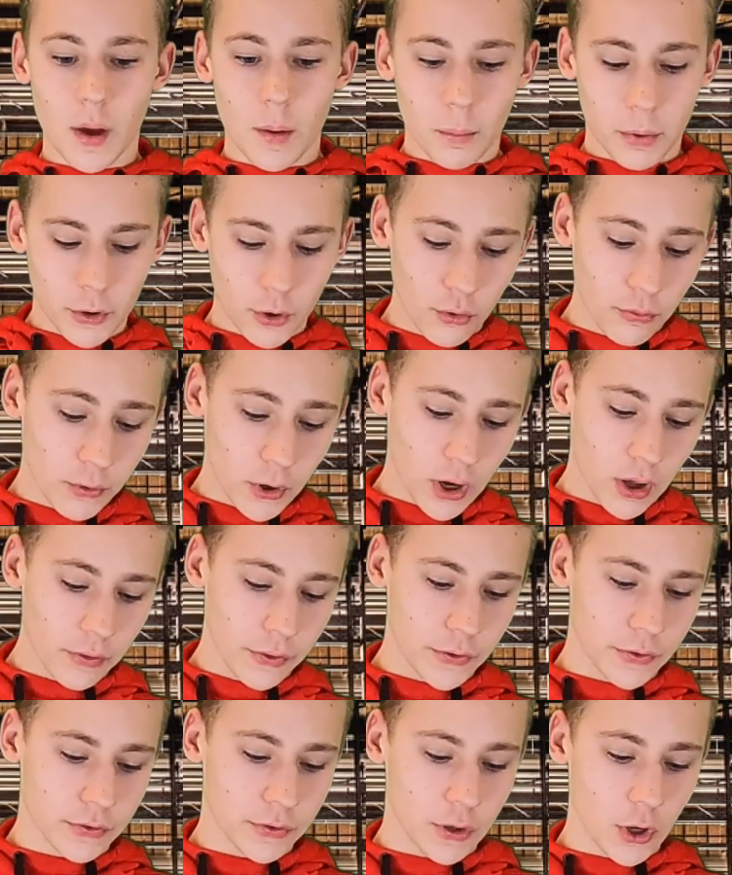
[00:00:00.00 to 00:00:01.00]
But overall,
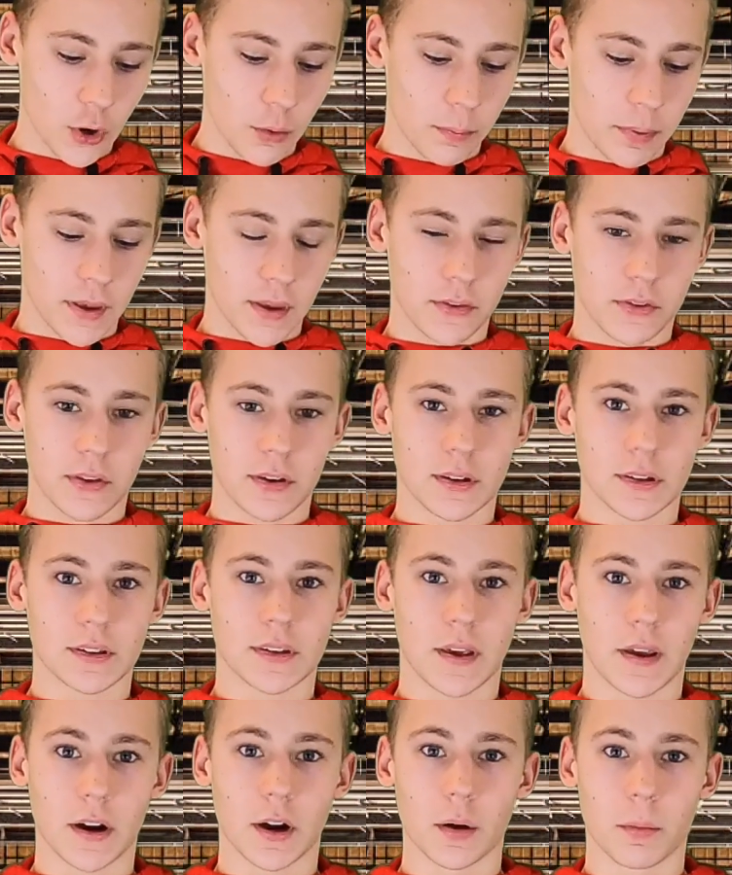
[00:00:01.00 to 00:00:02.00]
this scope isn't
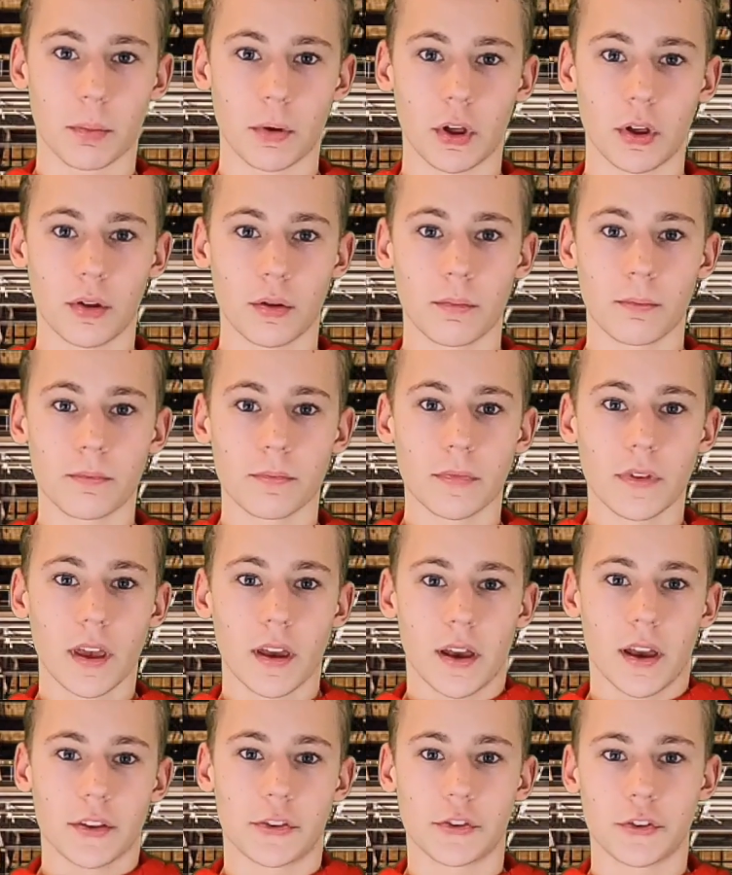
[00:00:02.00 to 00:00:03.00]
terrible.
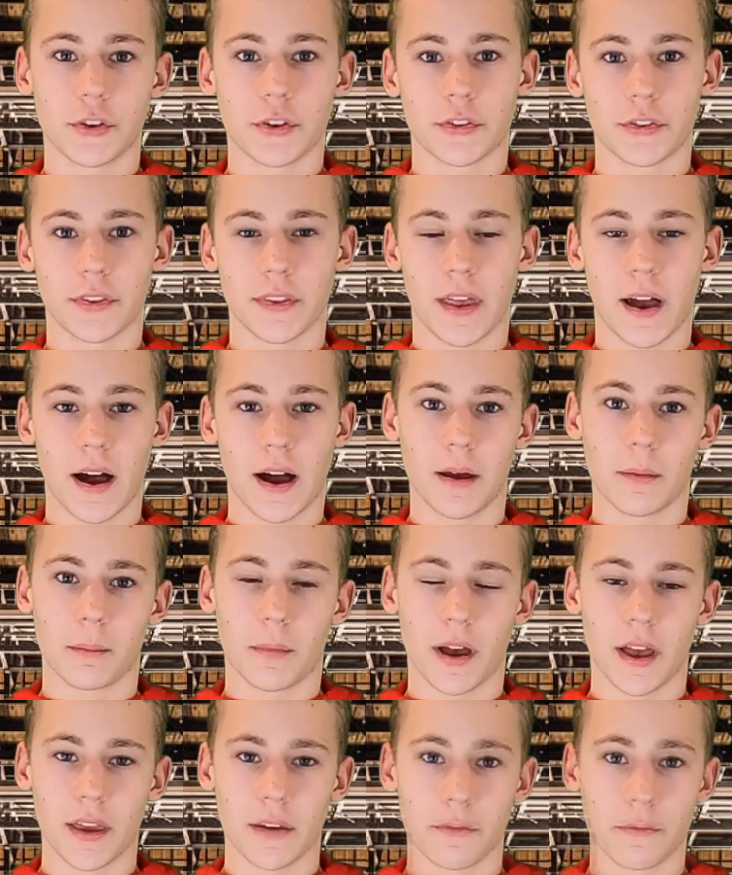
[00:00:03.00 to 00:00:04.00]
It's just not
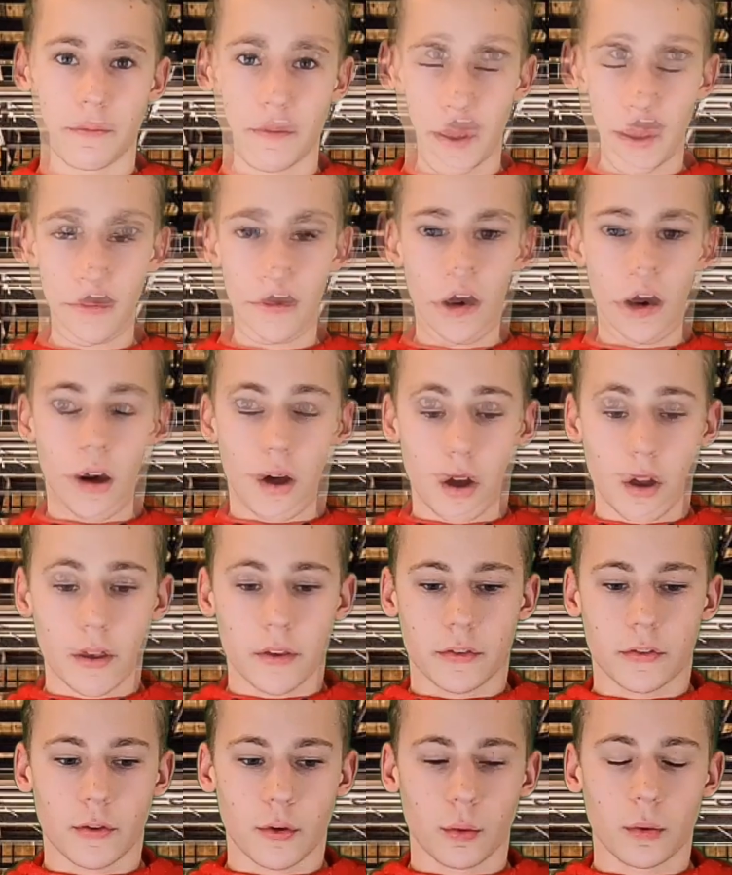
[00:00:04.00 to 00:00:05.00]
my favorite.
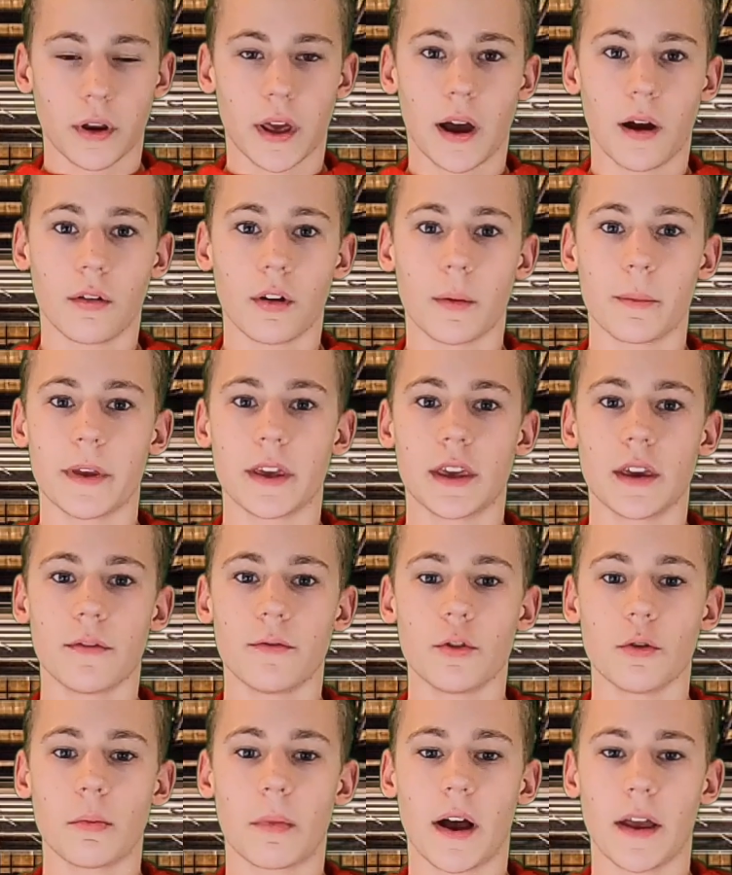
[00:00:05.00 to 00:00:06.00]
Alright, so now let me give
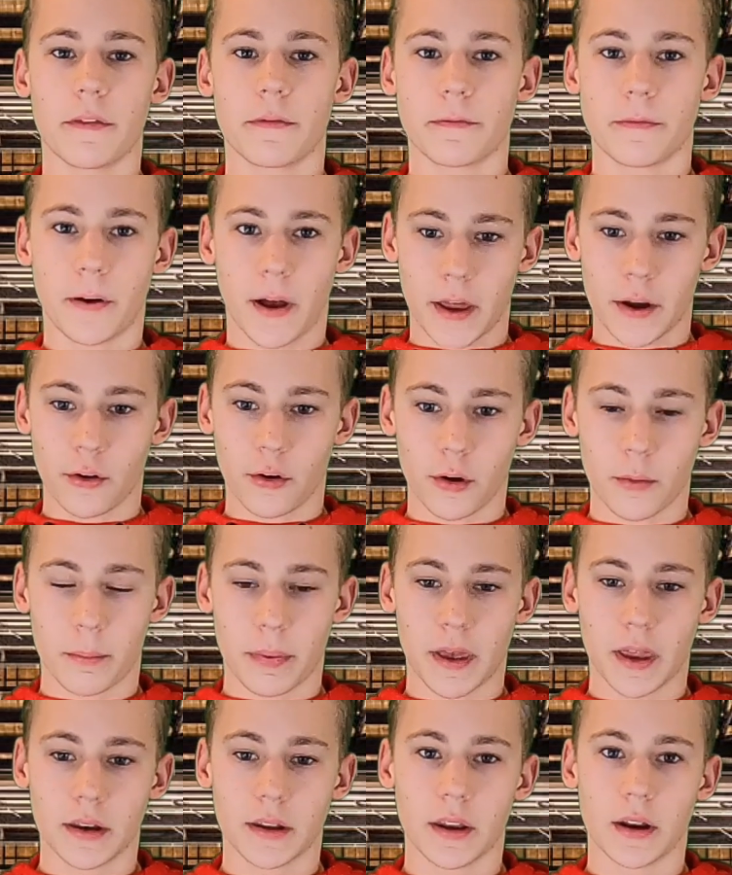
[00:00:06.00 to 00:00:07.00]
you my final
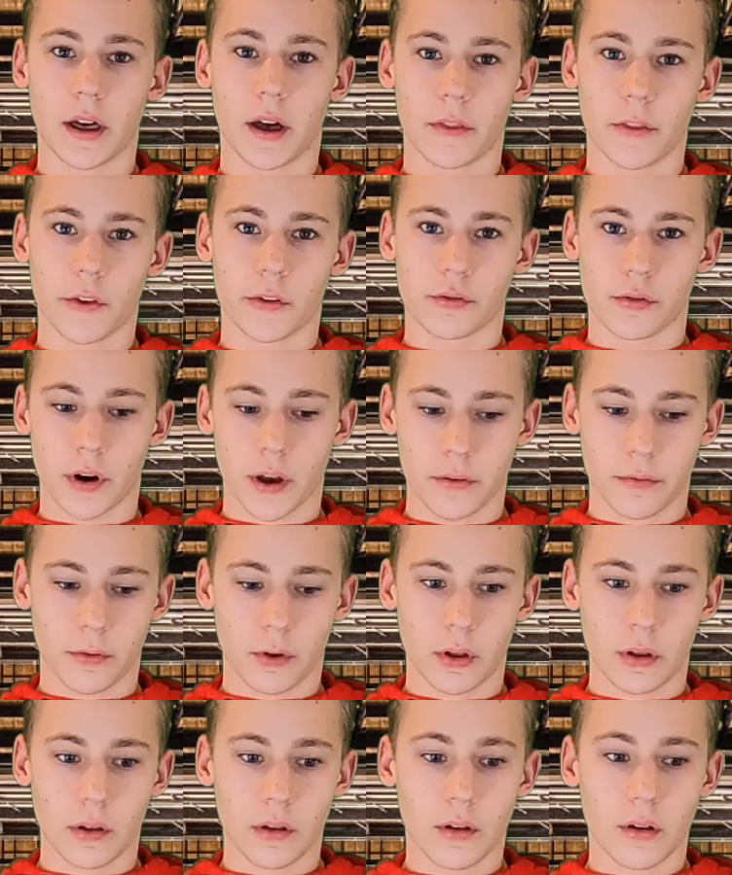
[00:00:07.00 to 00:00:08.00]
opinion on this
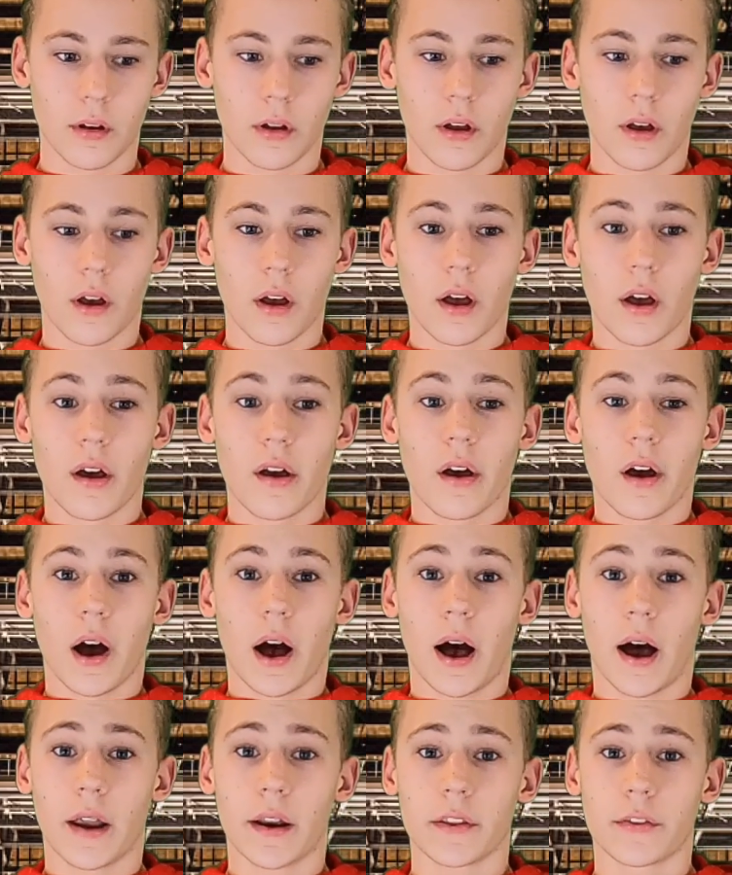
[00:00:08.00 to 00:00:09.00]
rifle.
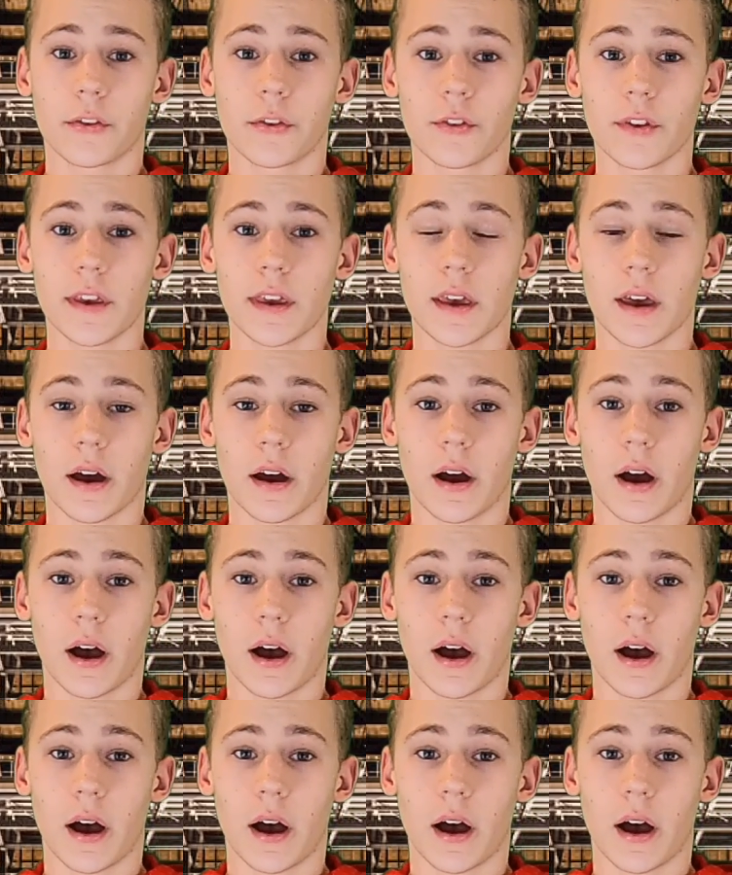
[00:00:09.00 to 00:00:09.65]
Honestly,